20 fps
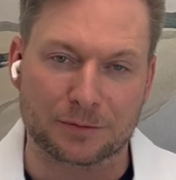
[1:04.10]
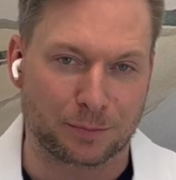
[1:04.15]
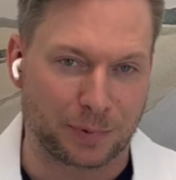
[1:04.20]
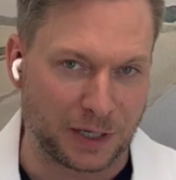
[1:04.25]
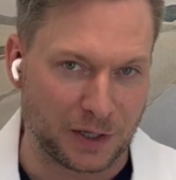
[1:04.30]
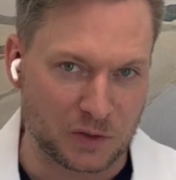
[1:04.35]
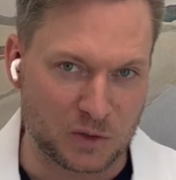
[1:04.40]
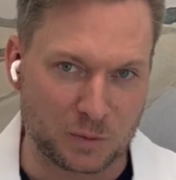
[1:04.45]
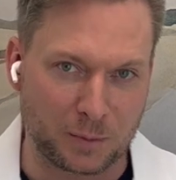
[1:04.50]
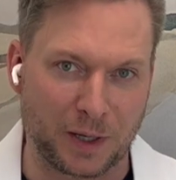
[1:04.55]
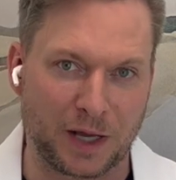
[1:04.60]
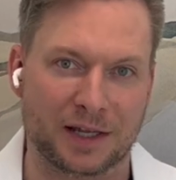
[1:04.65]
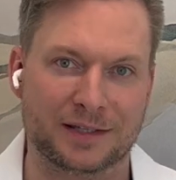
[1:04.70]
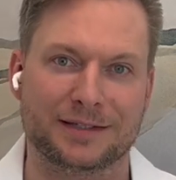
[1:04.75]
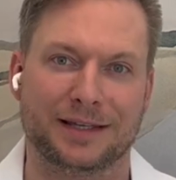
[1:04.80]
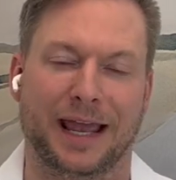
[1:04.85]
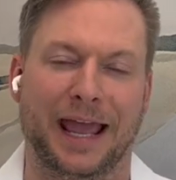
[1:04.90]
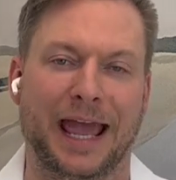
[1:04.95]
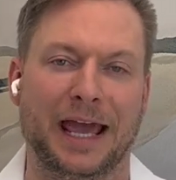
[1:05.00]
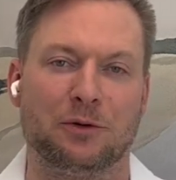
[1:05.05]
brown
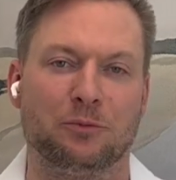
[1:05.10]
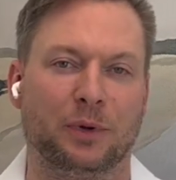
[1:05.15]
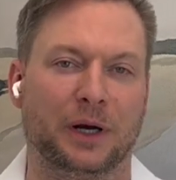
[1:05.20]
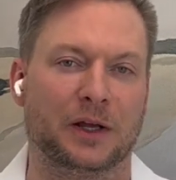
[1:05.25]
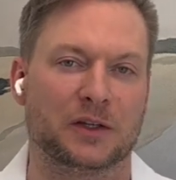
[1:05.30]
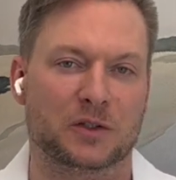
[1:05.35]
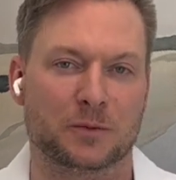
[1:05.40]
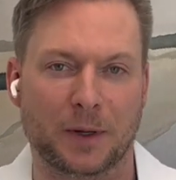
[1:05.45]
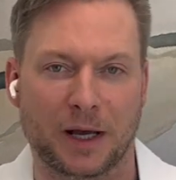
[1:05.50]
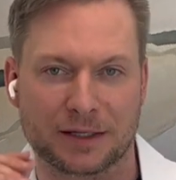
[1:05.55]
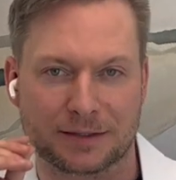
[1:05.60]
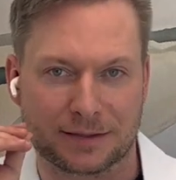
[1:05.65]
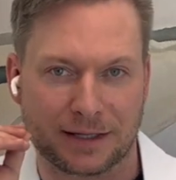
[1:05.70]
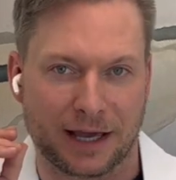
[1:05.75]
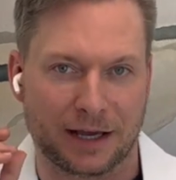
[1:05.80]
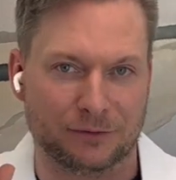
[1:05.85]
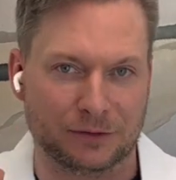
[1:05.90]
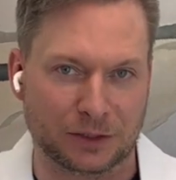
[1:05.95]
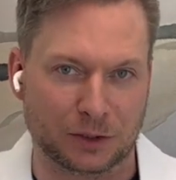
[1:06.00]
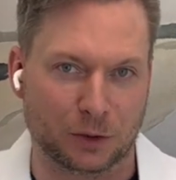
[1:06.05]
spots and brown spots that
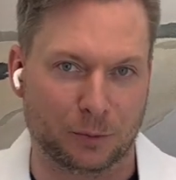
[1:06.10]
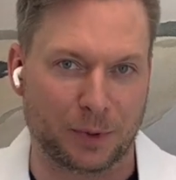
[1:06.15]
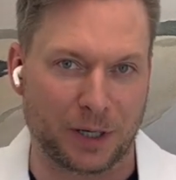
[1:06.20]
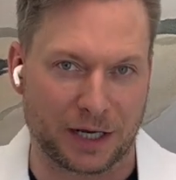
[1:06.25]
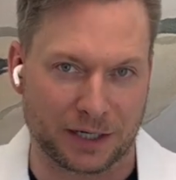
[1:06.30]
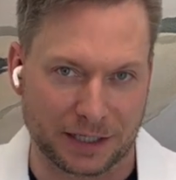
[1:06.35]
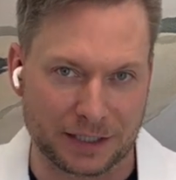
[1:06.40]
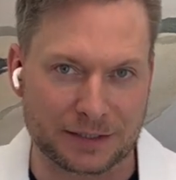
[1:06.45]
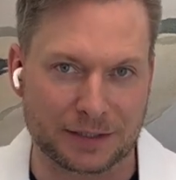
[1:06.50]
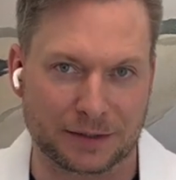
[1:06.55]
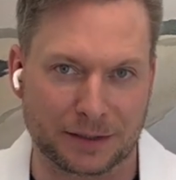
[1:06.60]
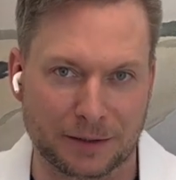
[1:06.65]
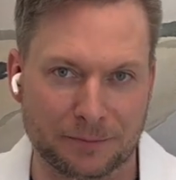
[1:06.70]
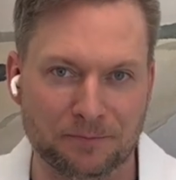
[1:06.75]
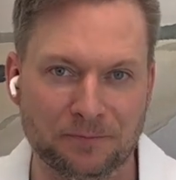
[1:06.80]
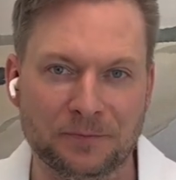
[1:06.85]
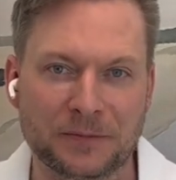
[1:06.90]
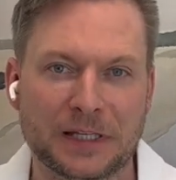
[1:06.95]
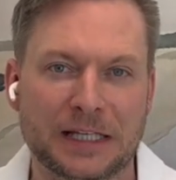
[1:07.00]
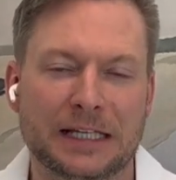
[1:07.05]
have a little body to
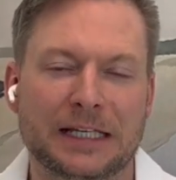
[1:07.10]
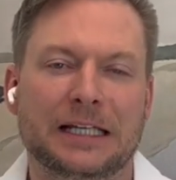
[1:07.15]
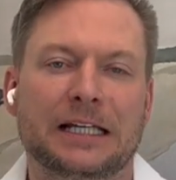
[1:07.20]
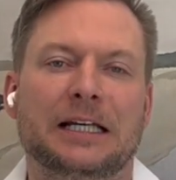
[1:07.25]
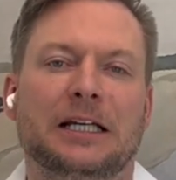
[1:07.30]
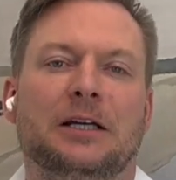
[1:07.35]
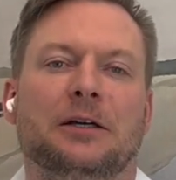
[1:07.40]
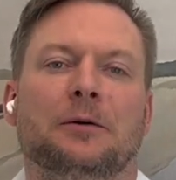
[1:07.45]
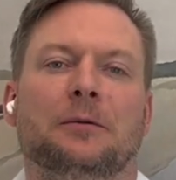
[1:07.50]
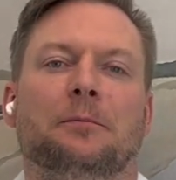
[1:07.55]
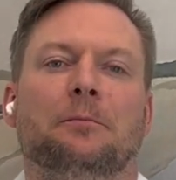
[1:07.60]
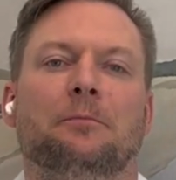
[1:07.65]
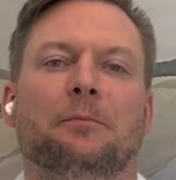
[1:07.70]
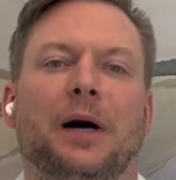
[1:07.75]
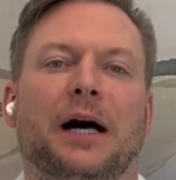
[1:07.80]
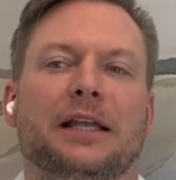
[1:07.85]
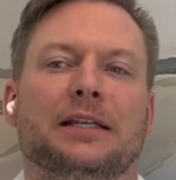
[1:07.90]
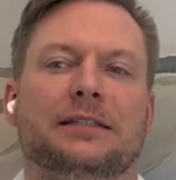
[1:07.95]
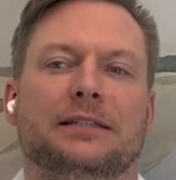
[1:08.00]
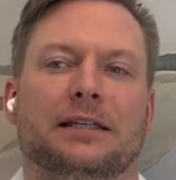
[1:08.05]
them.
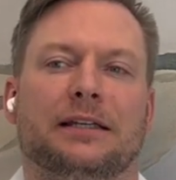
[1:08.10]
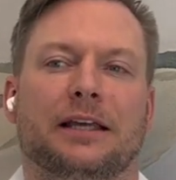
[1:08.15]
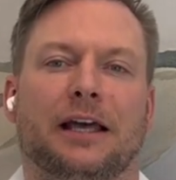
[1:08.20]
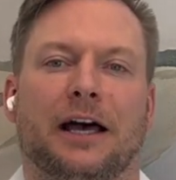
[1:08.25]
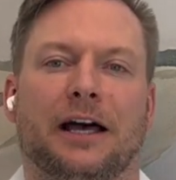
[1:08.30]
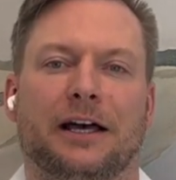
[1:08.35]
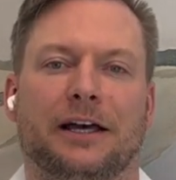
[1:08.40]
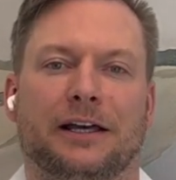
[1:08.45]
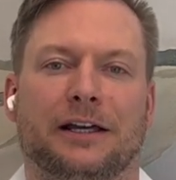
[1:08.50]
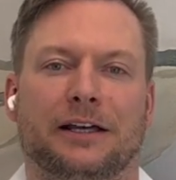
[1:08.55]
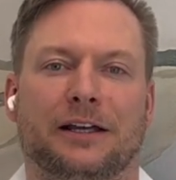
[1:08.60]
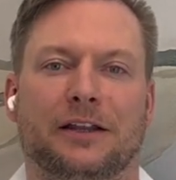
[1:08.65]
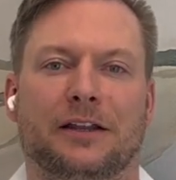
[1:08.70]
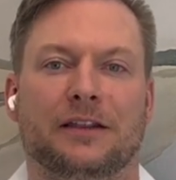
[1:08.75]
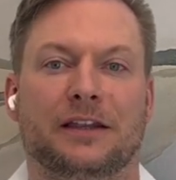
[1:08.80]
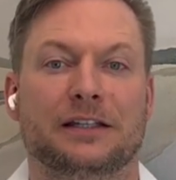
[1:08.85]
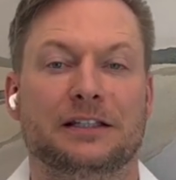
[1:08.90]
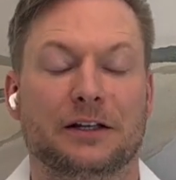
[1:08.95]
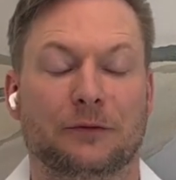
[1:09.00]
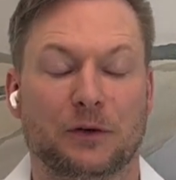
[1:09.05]
But
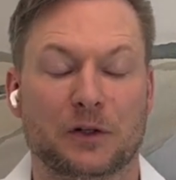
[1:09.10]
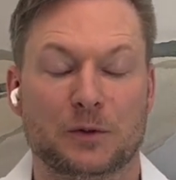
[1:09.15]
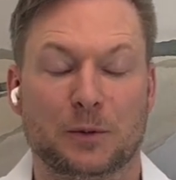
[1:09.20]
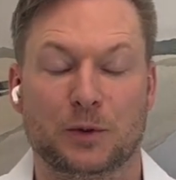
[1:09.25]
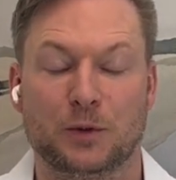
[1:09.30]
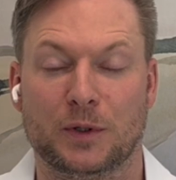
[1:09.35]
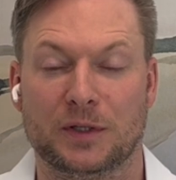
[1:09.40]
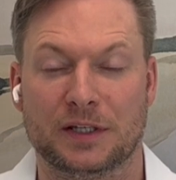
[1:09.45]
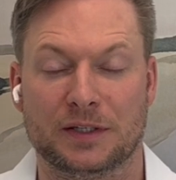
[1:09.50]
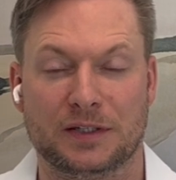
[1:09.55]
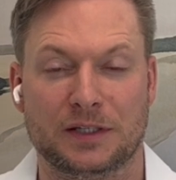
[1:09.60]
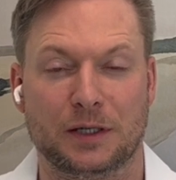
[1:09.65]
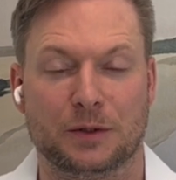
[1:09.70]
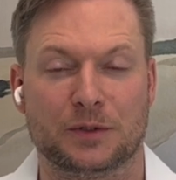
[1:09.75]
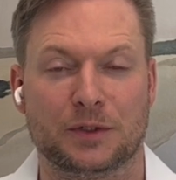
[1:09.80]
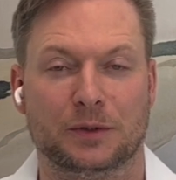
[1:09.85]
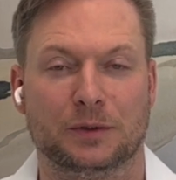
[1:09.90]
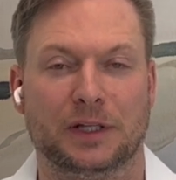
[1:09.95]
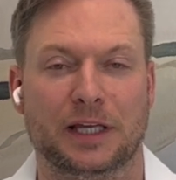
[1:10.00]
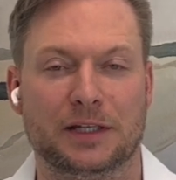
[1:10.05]
the difference between the
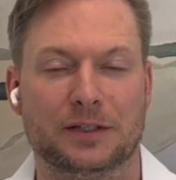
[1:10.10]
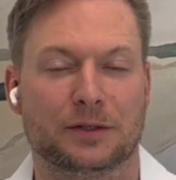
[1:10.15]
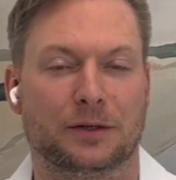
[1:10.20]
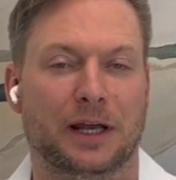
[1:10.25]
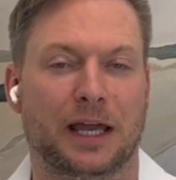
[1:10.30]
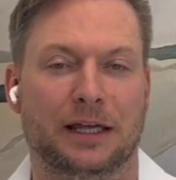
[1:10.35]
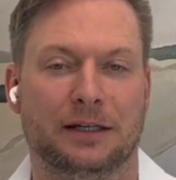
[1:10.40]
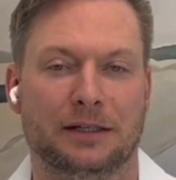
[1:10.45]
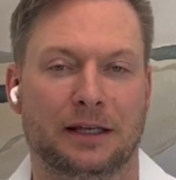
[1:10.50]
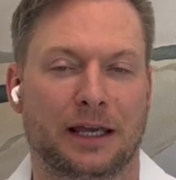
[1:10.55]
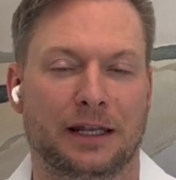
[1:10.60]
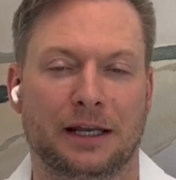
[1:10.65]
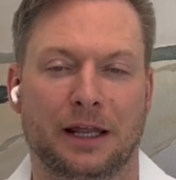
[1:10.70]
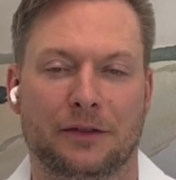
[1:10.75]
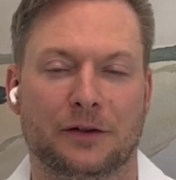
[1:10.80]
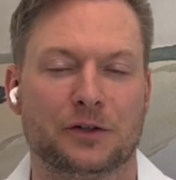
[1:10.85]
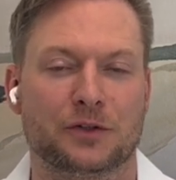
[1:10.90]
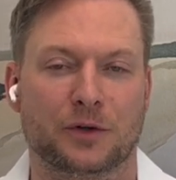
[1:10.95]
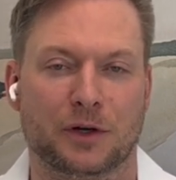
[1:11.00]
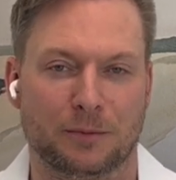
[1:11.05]
CO2 laser and
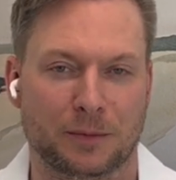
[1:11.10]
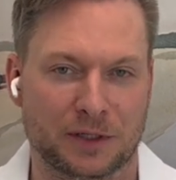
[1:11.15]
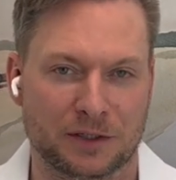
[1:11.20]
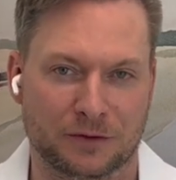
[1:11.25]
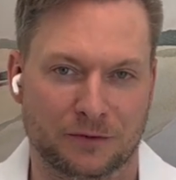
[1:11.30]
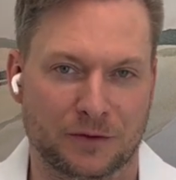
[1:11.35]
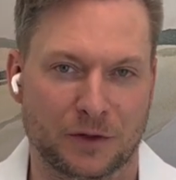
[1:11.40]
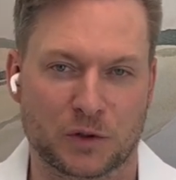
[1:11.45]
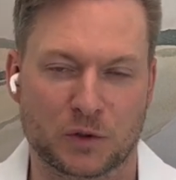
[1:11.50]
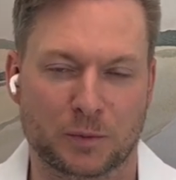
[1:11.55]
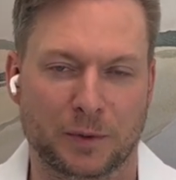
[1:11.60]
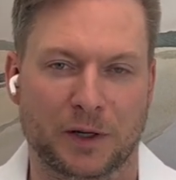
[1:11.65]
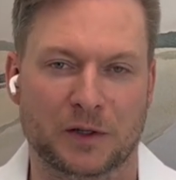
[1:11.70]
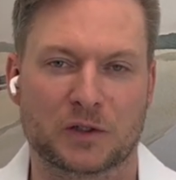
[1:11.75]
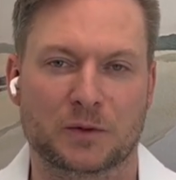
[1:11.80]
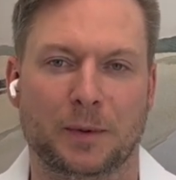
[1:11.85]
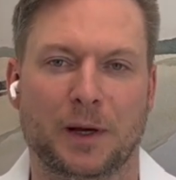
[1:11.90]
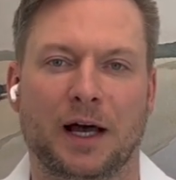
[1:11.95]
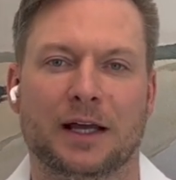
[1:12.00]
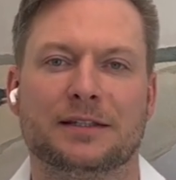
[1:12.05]
another treatment of those brown
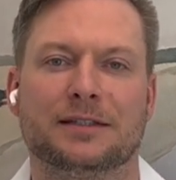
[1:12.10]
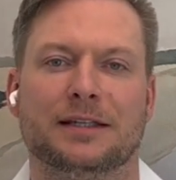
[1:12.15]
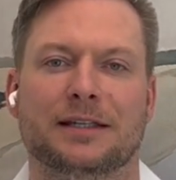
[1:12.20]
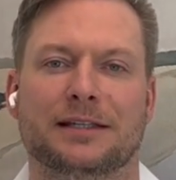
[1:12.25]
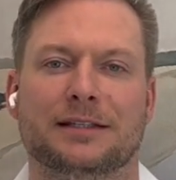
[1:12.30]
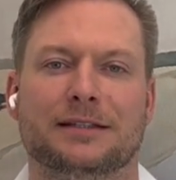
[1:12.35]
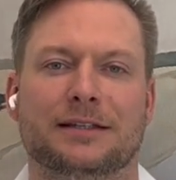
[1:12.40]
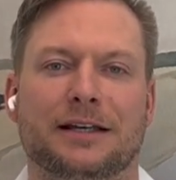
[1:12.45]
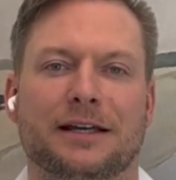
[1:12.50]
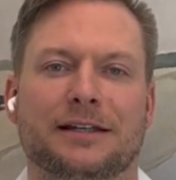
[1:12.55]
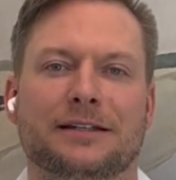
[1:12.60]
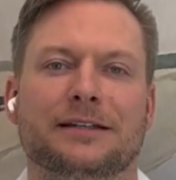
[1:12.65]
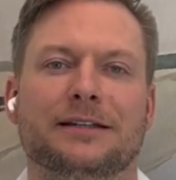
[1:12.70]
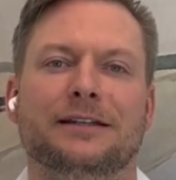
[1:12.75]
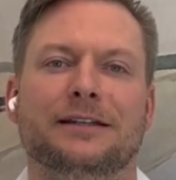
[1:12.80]
spots is that